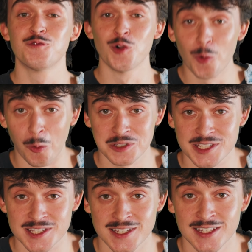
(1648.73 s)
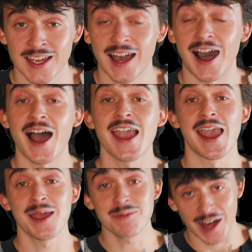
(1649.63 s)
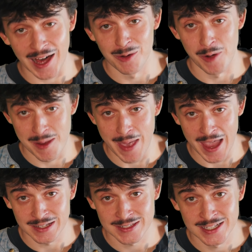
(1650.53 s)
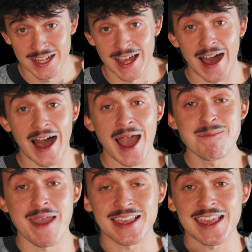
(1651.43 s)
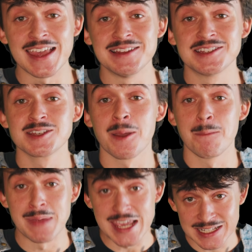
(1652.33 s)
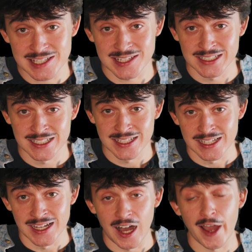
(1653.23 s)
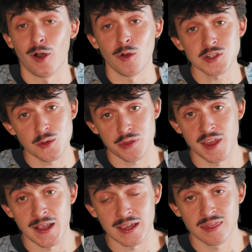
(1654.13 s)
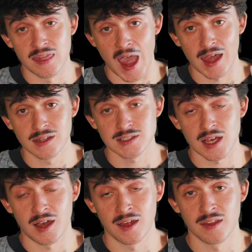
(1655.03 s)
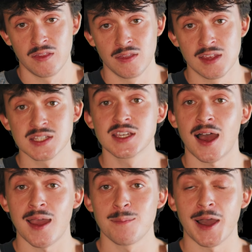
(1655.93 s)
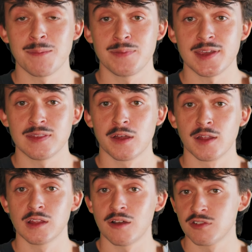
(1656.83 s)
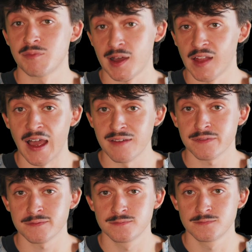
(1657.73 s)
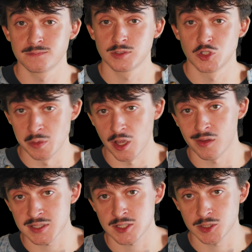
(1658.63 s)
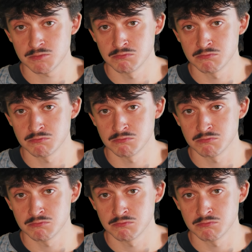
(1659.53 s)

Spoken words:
fools. I am the highwayman. I make ends meet. I also think that this guy might be the love of my life, to be honest.